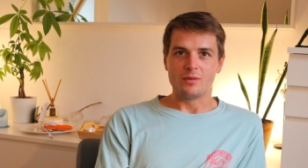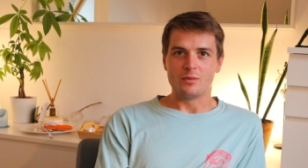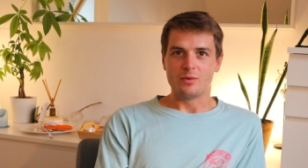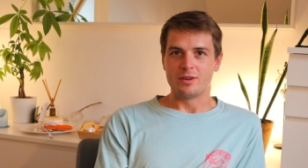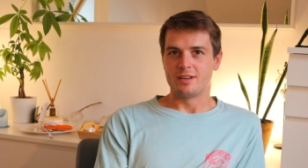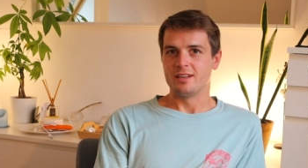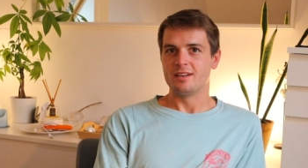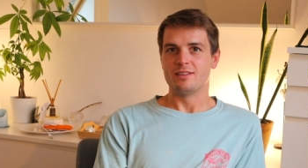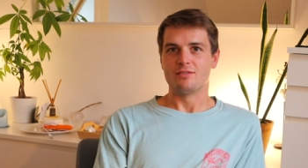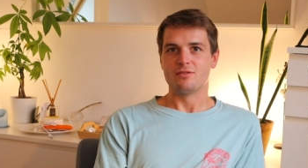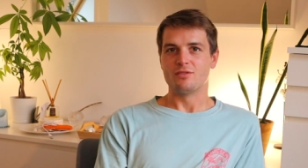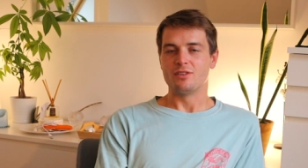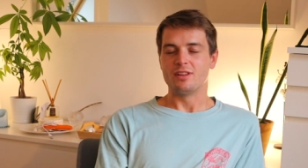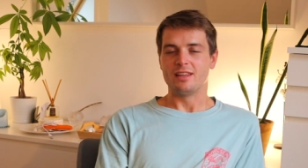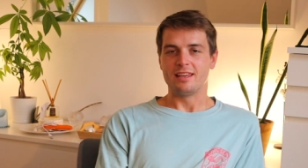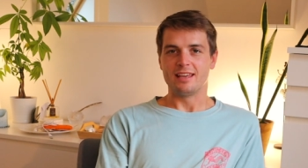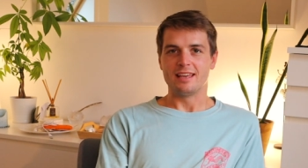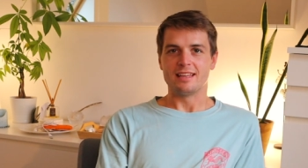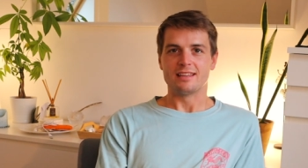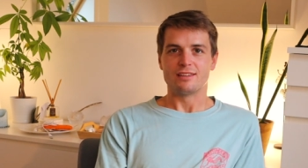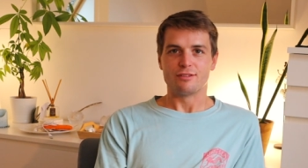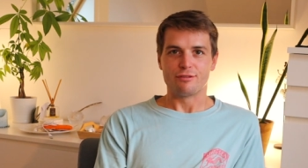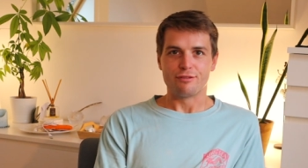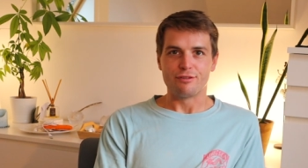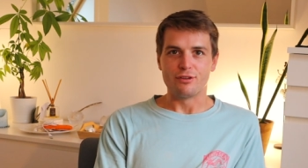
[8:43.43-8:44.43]
we didn't really
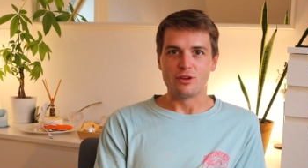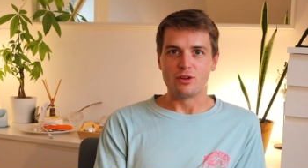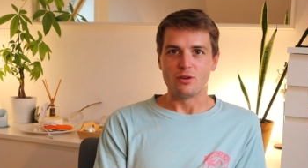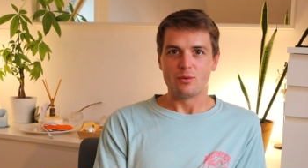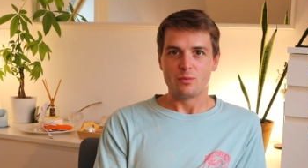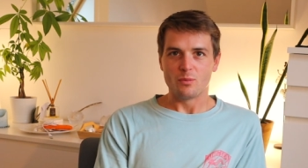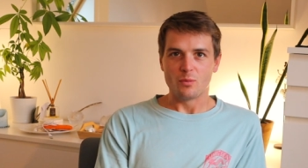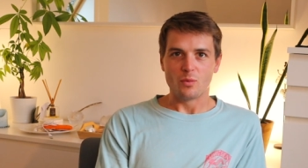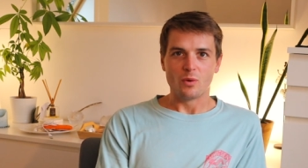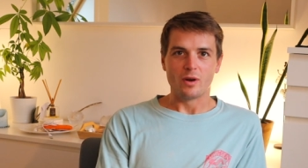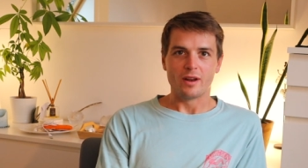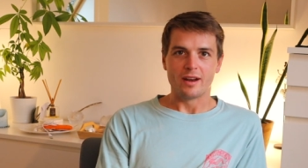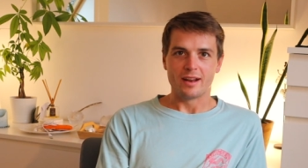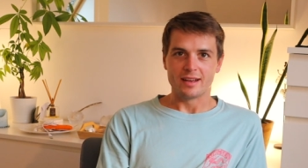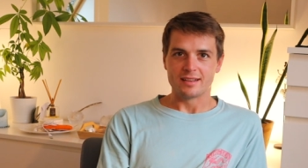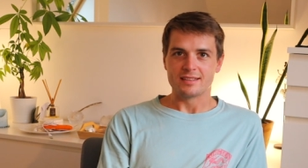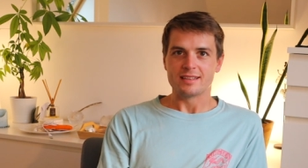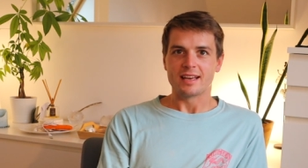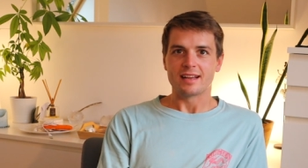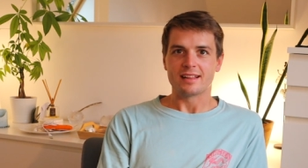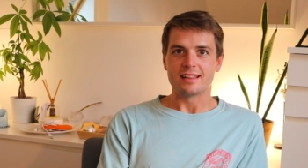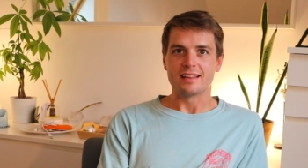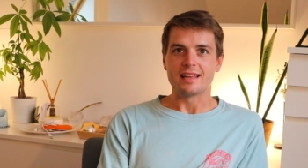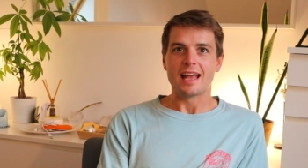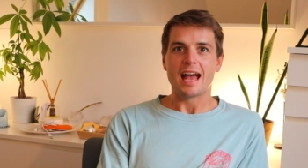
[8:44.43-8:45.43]
get to film what
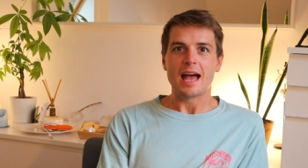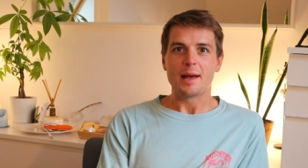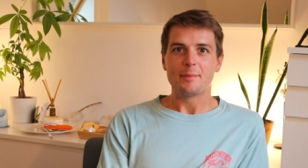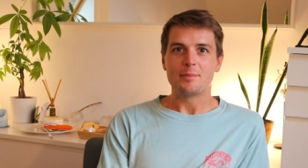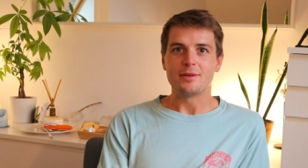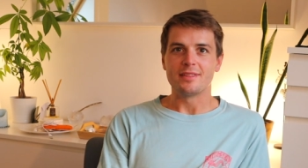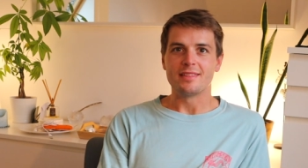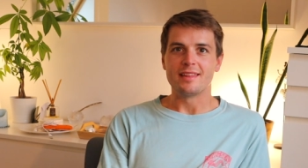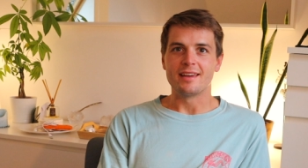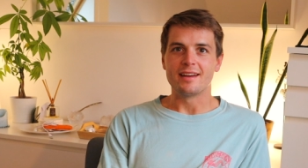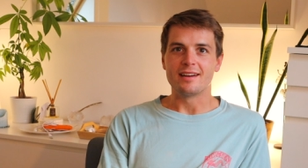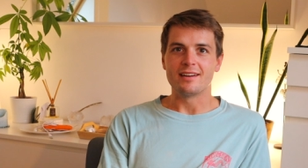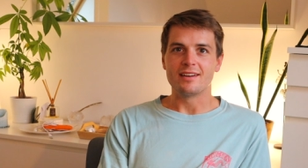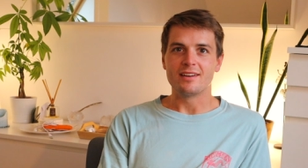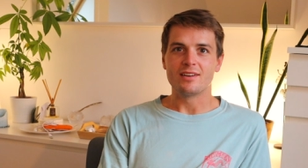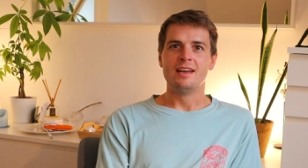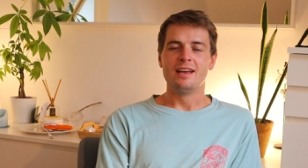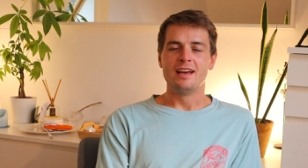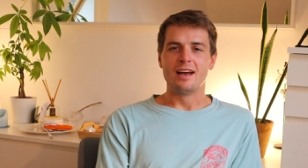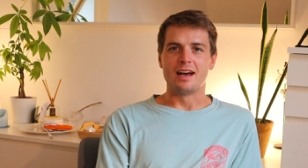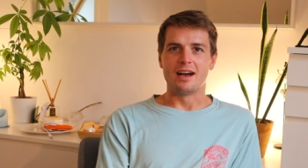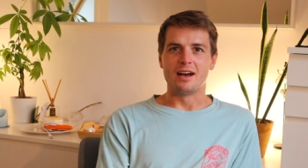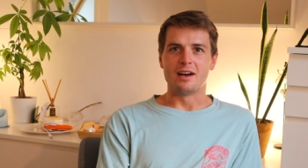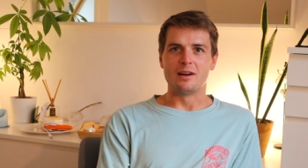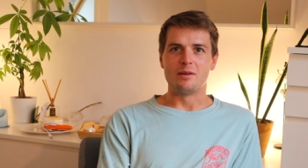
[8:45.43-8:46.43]
exactly happened there
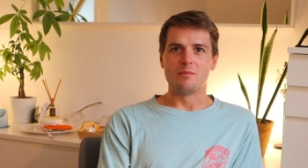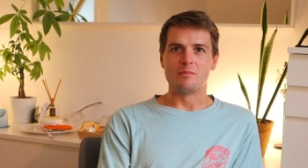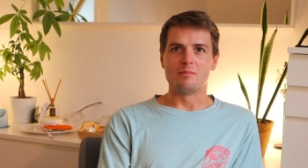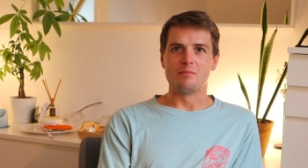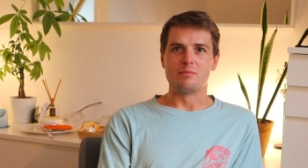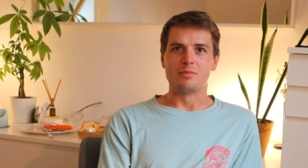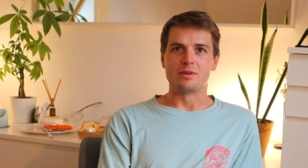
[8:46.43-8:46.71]
um,